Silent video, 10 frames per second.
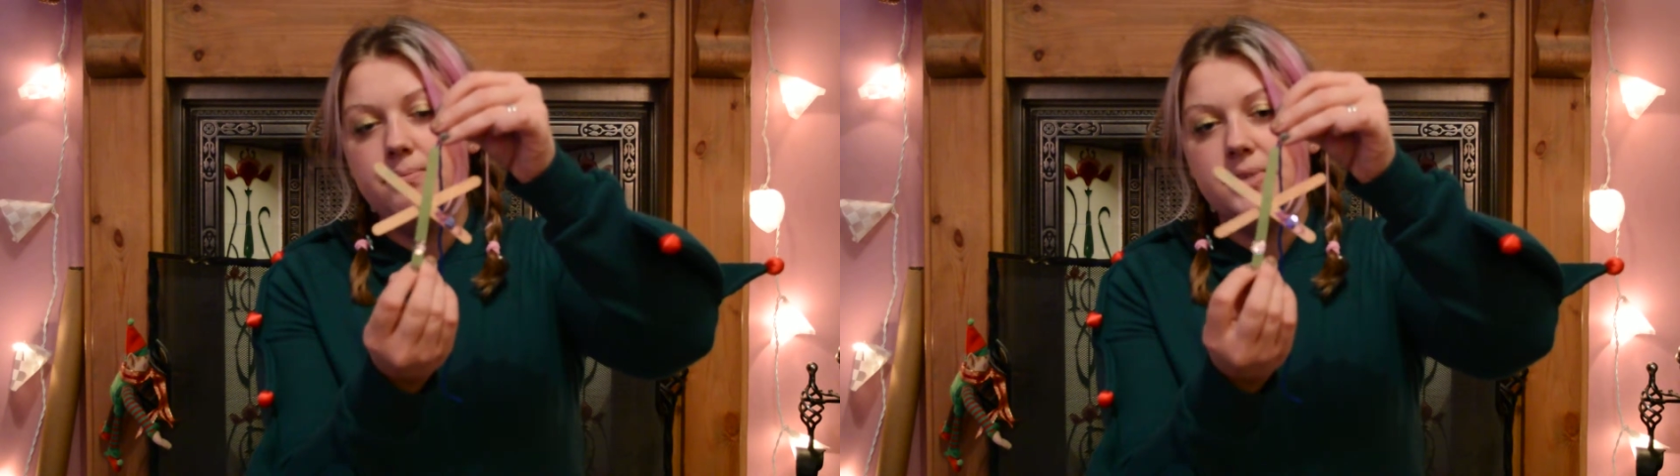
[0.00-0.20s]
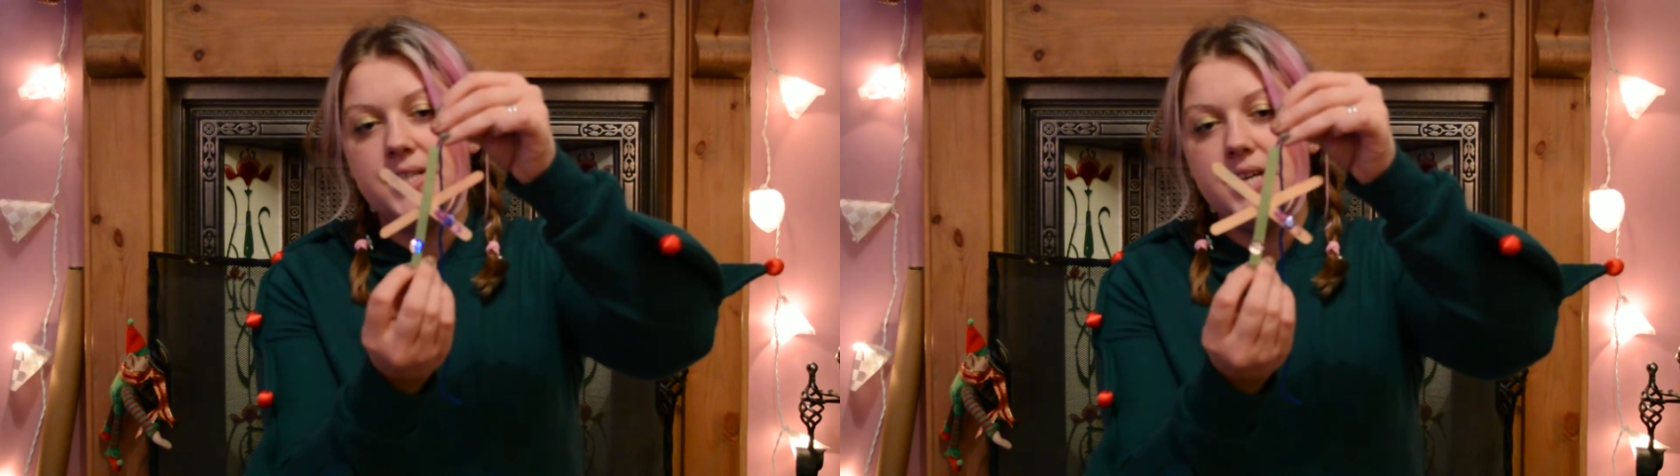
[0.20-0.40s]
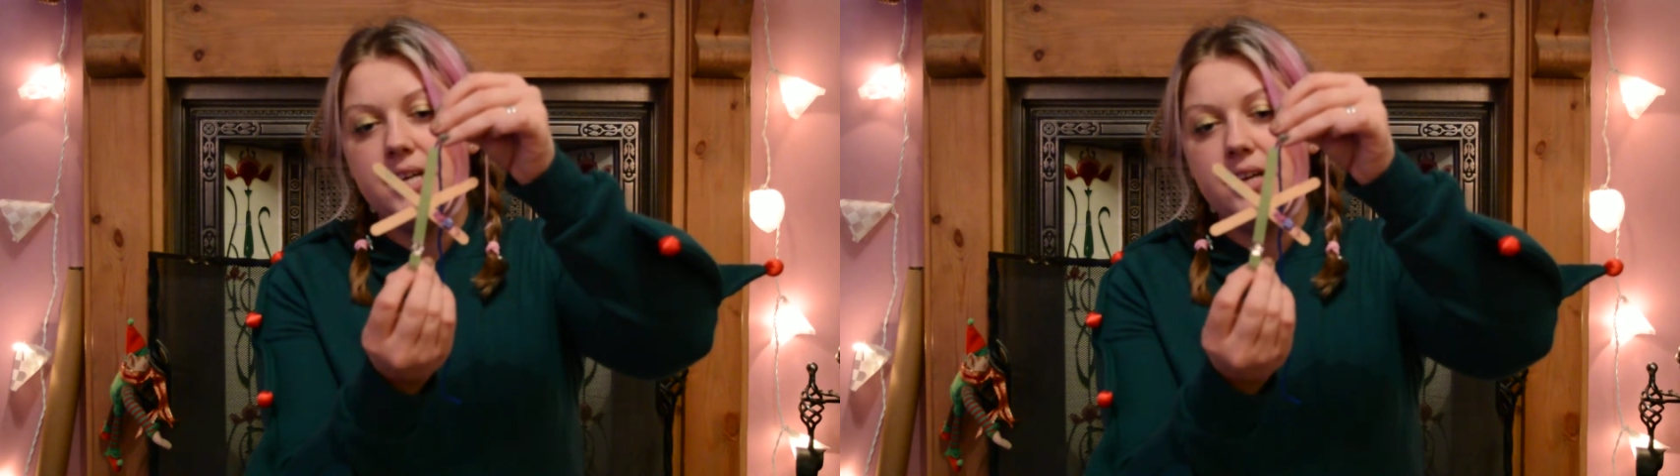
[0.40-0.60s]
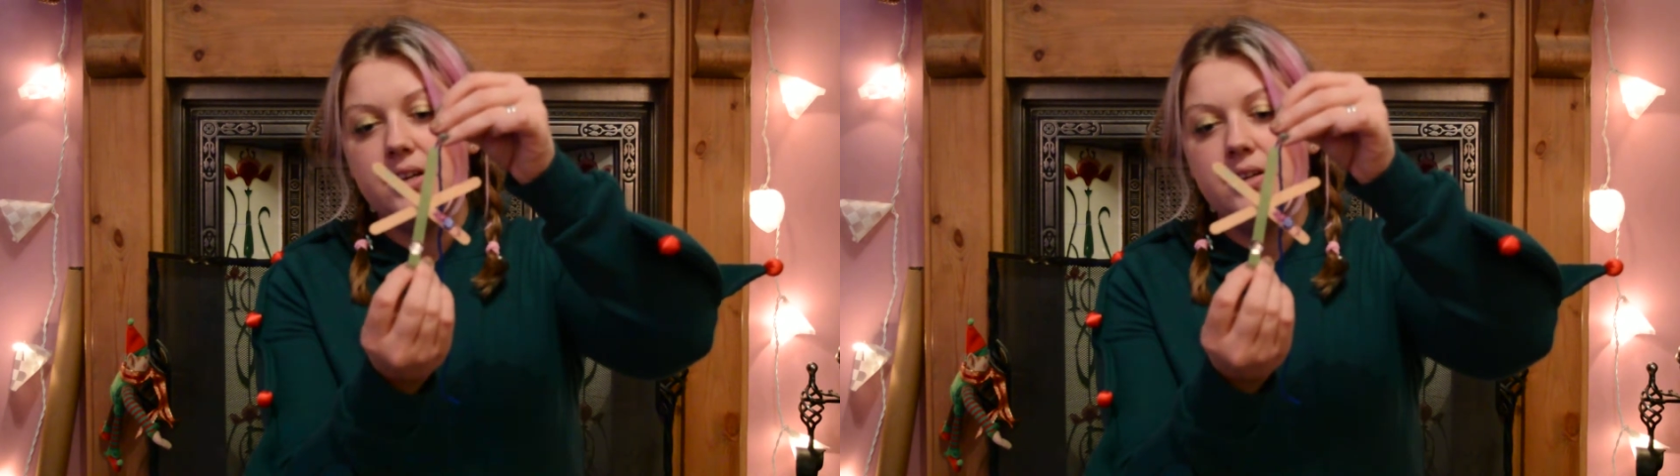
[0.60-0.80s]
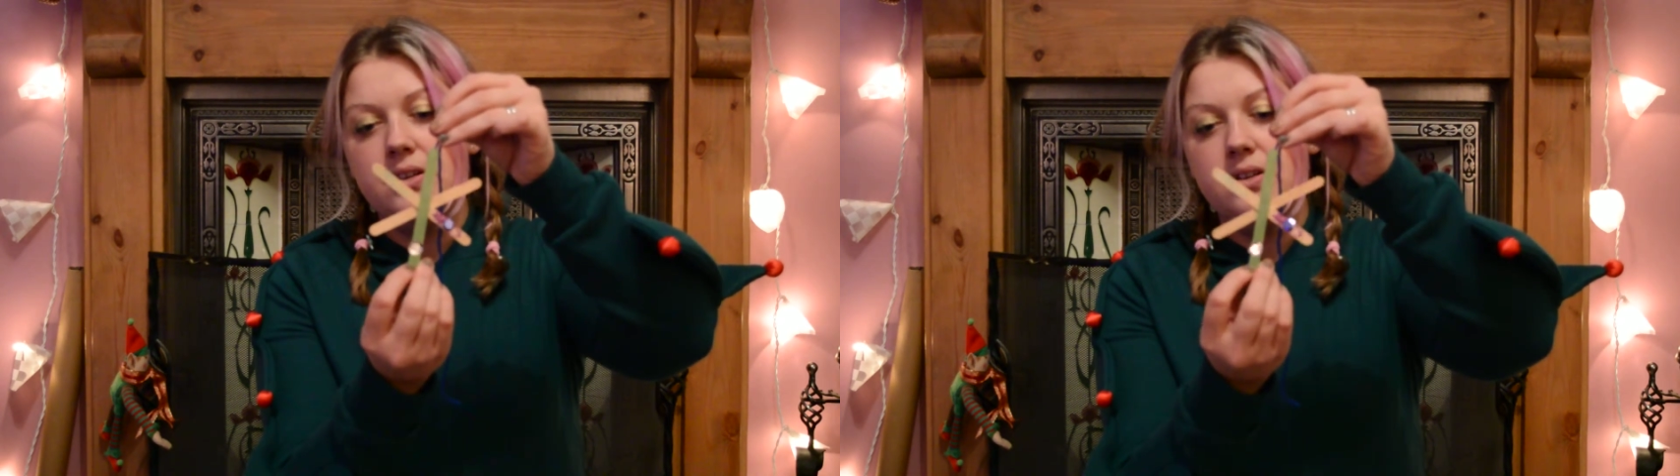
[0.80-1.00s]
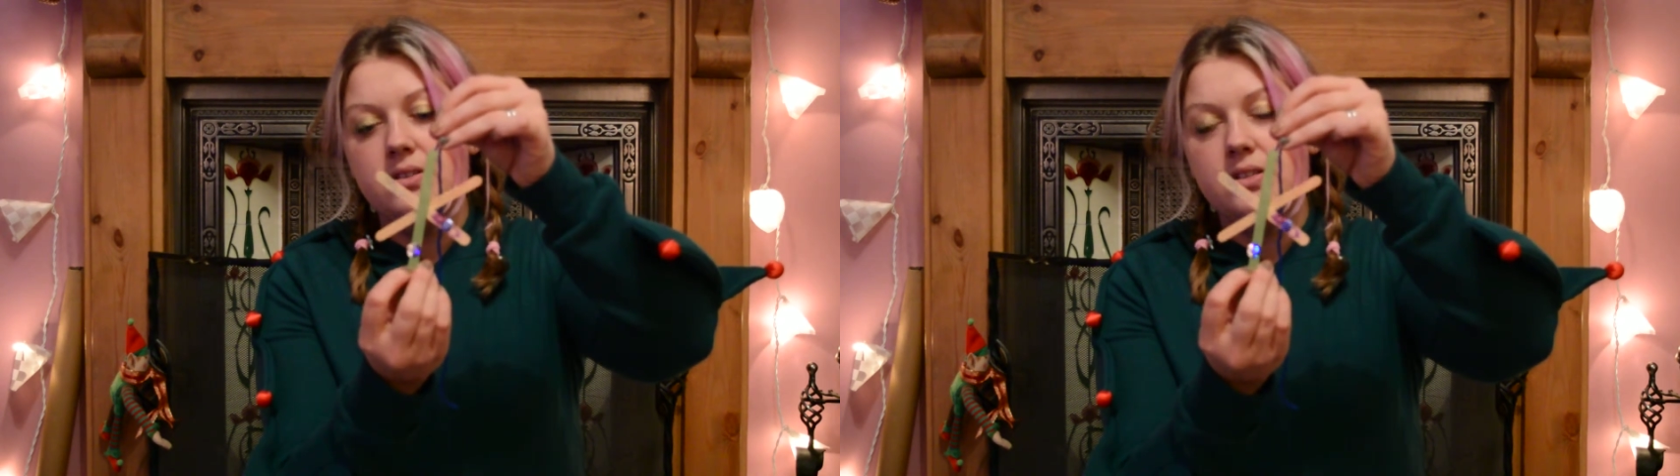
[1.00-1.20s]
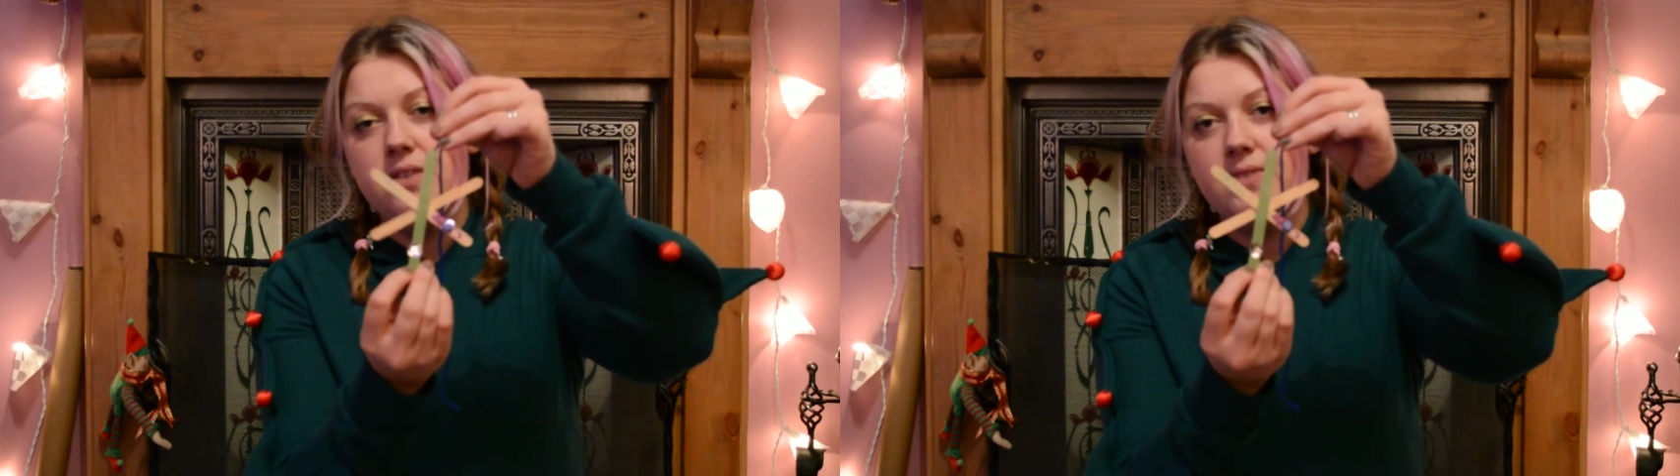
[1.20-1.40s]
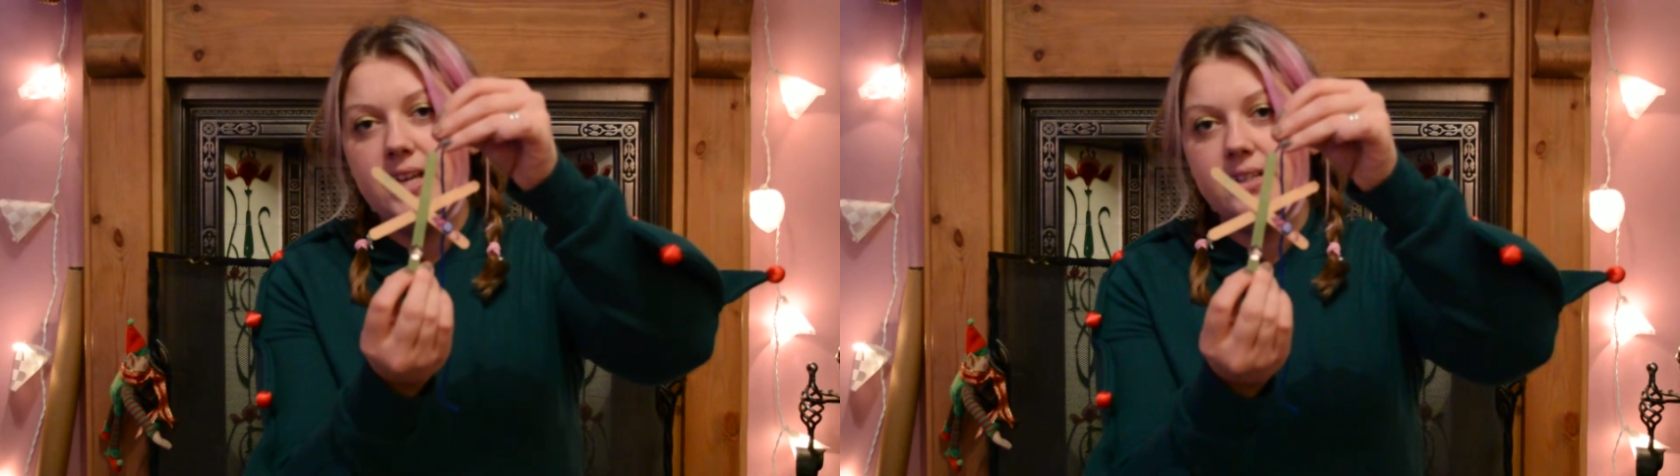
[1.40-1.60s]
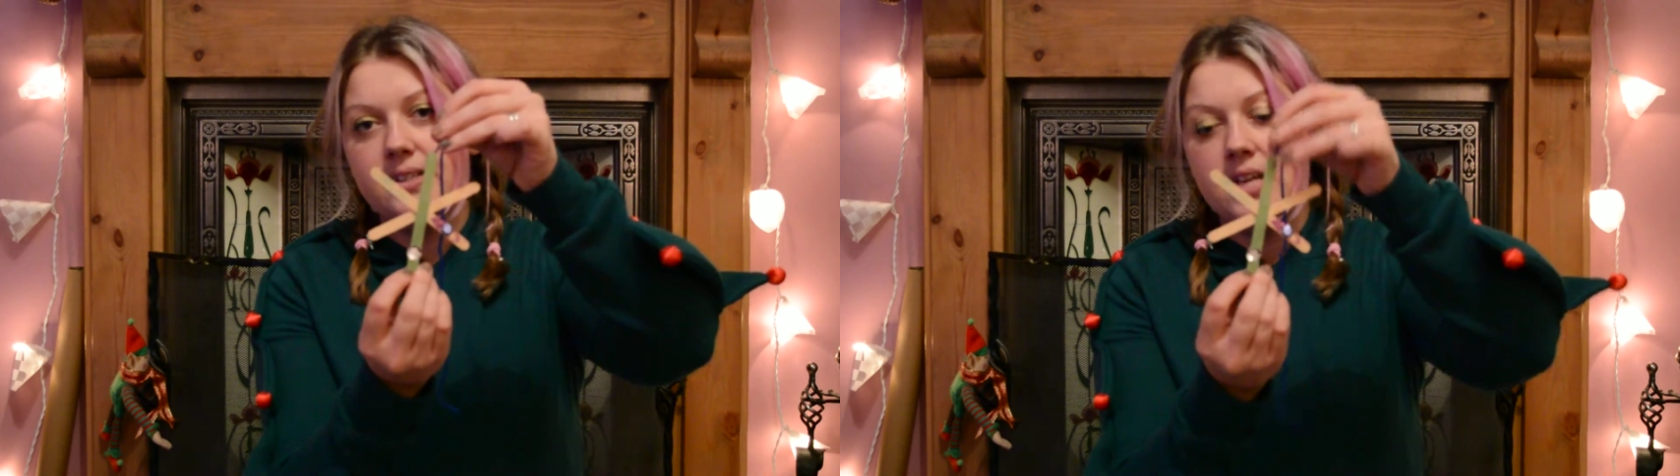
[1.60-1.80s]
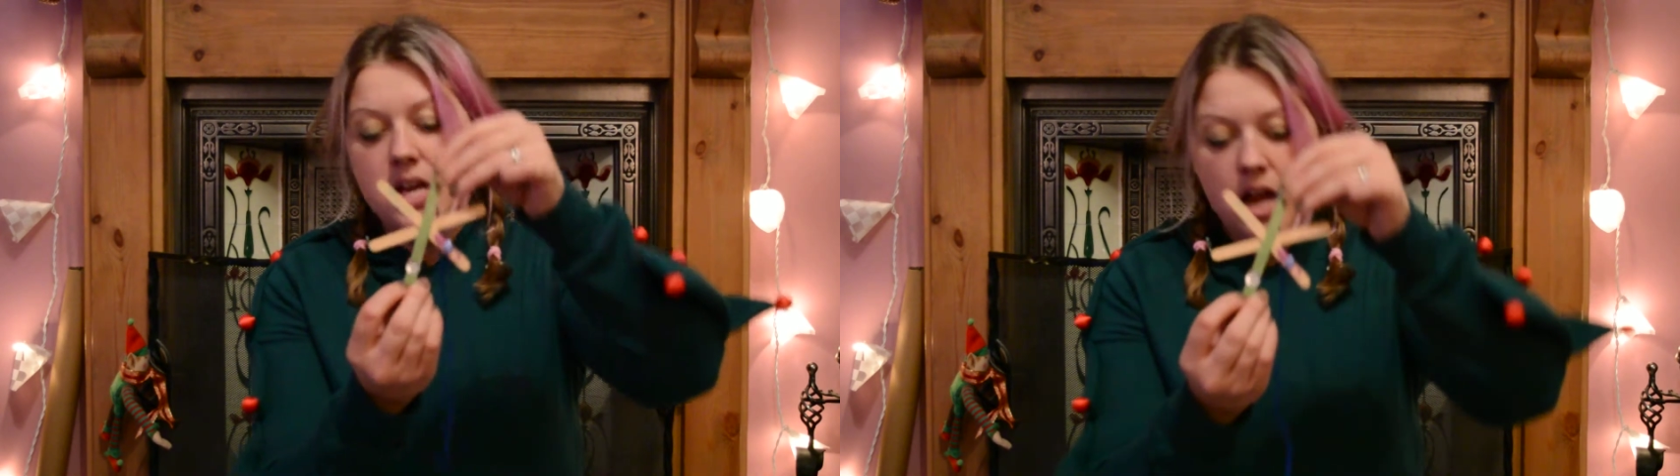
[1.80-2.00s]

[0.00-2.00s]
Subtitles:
stick snowflakes.